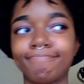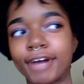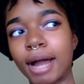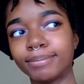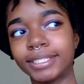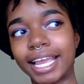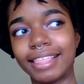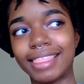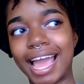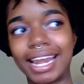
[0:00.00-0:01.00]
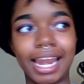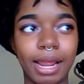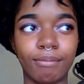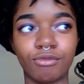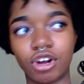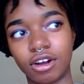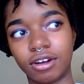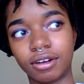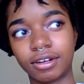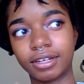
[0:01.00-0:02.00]
Probably saying that name
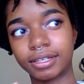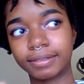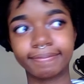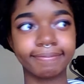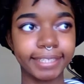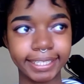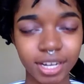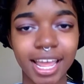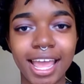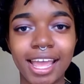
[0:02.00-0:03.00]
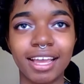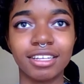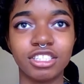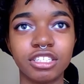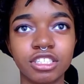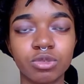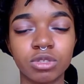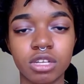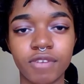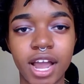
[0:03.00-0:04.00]
wrong. One day, she just
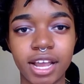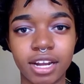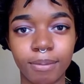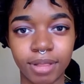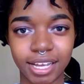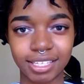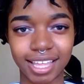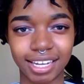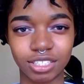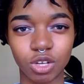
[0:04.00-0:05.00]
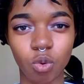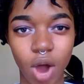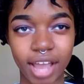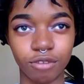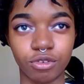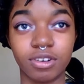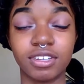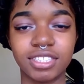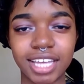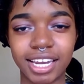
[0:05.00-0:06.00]
wants to find a place that is quiet for her
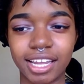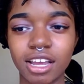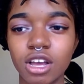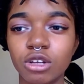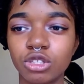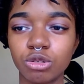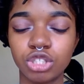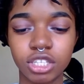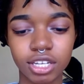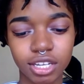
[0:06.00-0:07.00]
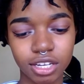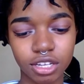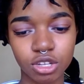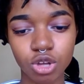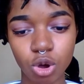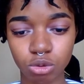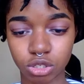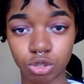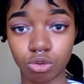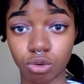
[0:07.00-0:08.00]
to study. So she goes
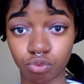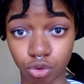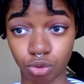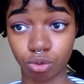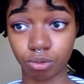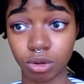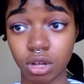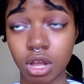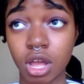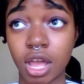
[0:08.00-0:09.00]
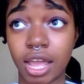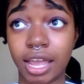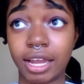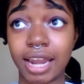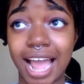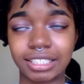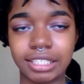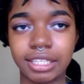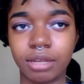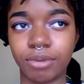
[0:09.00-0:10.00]
into a room and
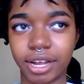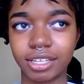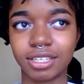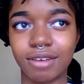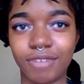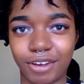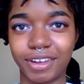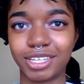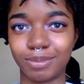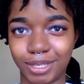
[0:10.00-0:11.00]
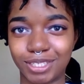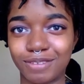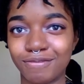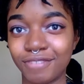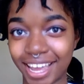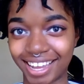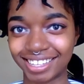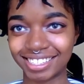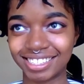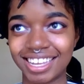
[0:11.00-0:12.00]
accidentally breaks a very expensive
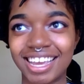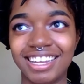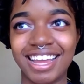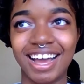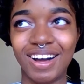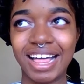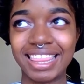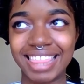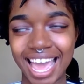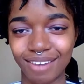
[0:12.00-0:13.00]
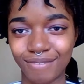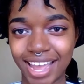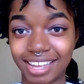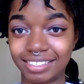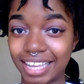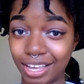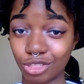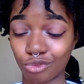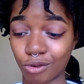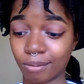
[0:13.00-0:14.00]
vase. Now, that vase and
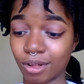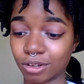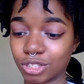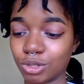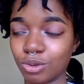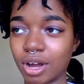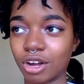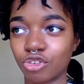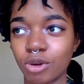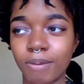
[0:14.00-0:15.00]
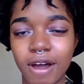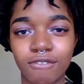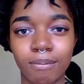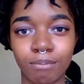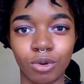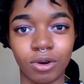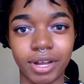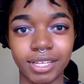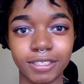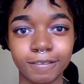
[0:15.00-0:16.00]
the room belongs to a group of
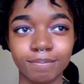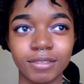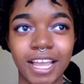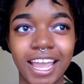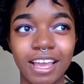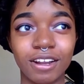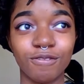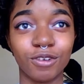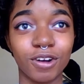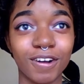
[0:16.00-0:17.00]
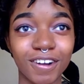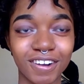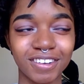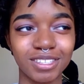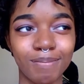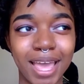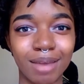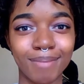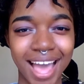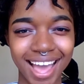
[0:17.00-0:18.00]
boys. And for her to
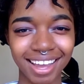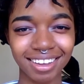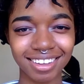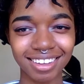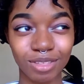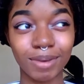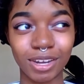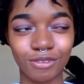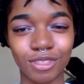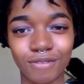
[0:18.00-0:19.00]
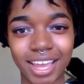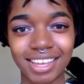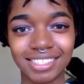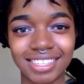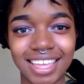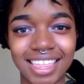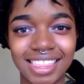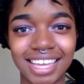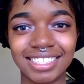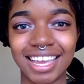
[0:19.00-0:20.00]
pay back the money for the vase,
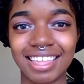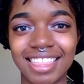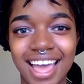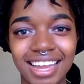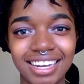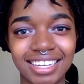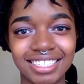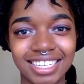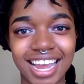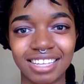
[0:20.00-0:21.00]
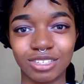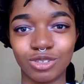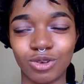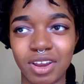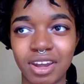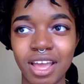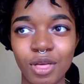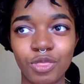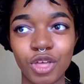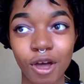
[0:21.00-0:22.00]
they say that she has to join
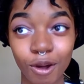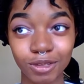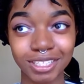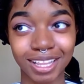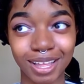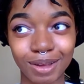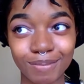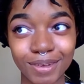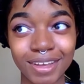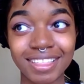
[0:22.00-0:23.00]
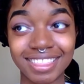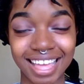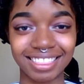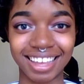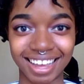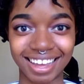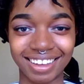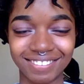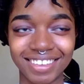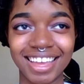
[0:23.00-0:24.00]
the host club that they
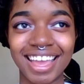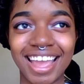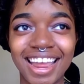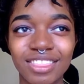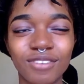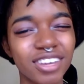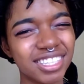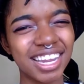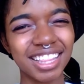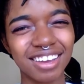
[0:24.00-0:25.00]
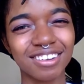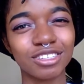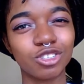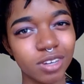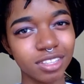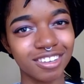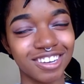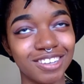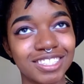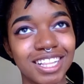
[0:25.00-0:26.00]
have. And the reason they let her join the
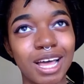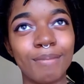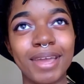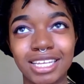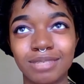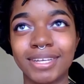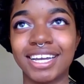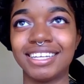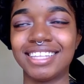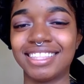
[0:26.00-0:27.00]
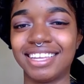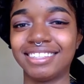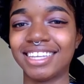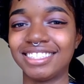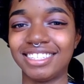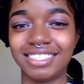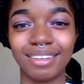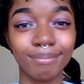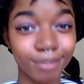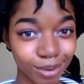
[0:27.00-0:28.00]
host club is because they think that she's
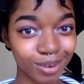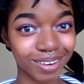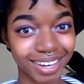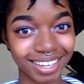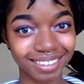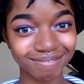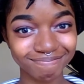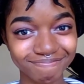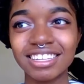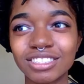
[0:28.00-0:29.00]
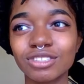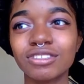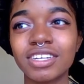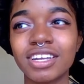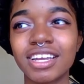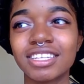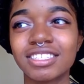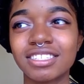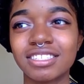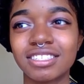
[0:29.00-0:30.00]
a boy. The story
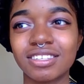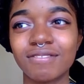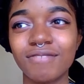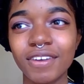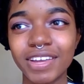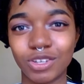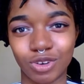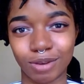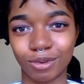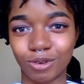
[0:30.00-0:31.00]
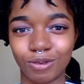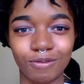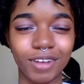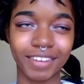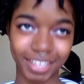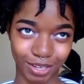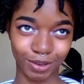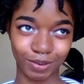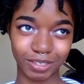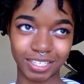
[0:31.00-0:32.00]
is just very adorable, very
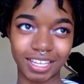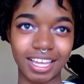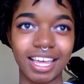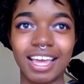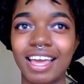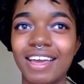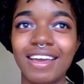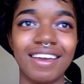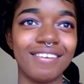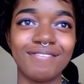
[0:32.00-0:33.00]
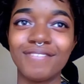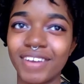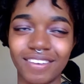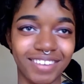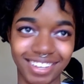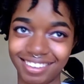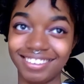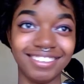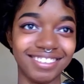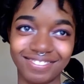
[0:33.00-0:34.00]
cute, very
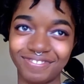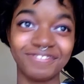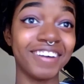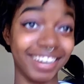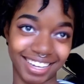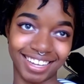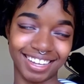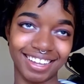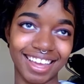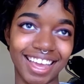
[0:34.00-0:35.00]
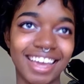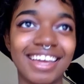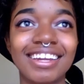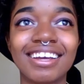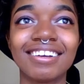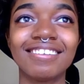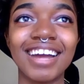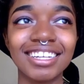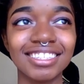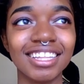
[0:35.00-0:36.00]
funny, and
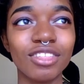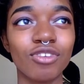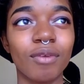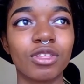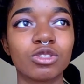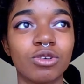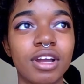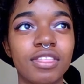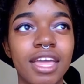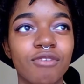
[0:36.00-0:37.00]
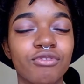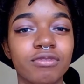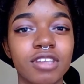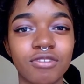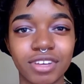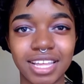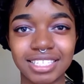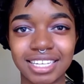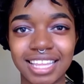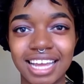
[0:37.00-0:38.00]
gradually throughout the story they start
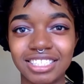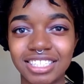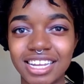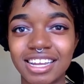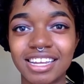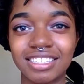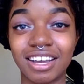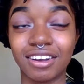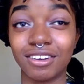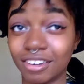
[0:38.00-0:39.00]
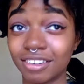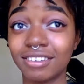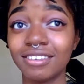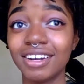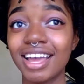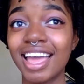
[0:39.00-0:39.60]
realizing that she is a girl.